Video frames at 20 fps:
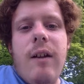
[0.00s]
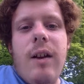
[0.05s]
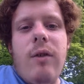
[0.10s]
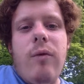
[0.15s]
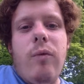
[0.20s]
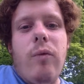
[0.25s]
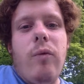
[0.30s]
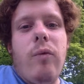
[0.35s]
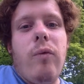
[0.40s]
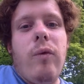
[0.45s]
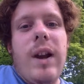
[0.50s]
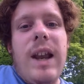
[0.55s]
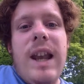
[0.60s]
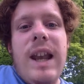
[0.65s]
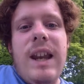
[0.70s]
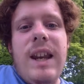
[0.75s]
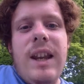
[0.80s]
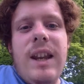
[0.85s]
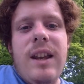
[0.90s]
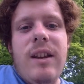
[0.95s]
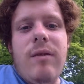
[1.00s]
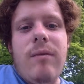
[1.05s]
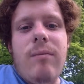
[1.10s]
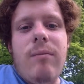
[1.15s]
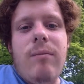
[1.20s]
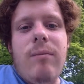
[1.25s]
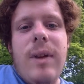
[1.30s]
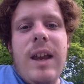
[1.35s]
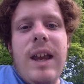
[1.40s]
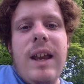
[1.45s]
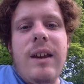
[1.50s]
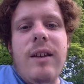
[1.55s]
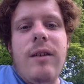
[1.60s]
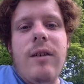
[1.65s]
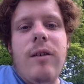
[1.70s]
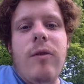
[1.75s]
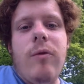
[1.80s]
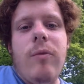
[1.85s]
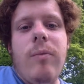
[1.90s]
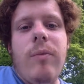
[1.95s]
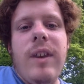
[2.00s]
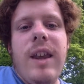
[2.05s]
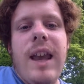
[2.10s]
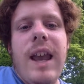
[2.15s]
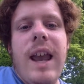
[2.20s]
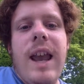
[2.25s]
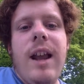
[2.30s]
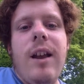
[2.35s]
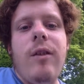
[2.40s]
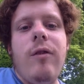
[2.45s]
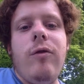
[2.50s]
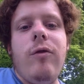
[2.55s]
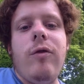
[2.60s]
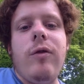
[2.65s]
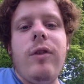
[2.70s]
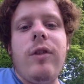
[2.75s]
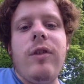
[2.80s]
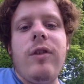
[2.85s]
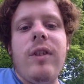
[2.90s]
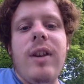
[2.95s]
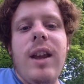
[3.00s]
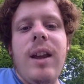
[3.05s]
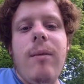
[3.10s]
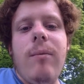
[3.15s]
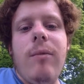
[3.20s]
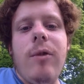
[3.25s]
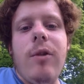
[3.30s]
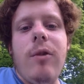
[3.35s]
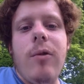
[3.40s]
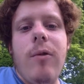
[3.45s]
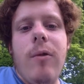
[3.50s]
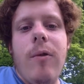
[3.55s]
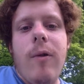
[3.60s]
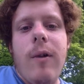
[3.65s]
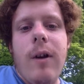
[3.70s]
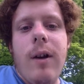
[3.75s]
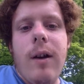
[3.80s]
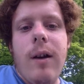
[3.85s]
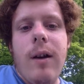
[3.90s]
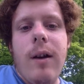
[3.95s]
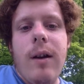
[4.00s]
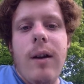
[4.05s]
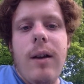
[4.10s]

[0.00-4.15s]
and radiant maiden whom the angels name Lenore,